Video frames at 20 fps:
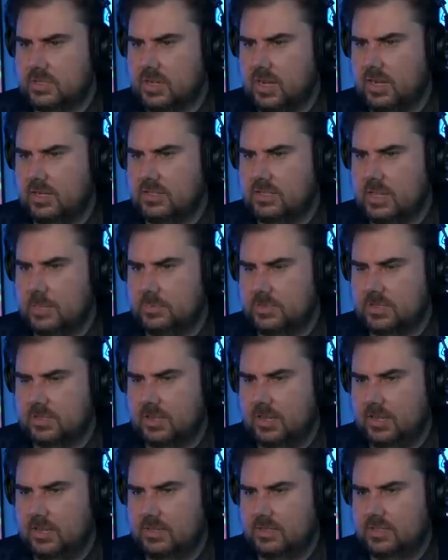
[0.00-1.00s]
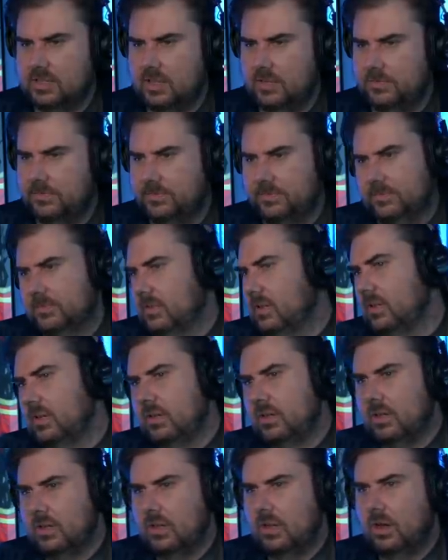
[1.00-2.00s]
and concepts and all that stuff
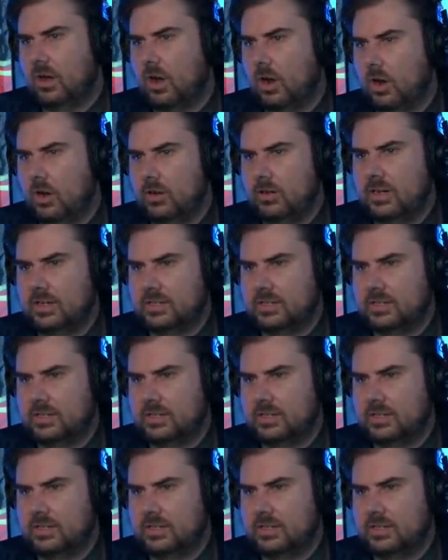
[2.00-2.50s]
aren't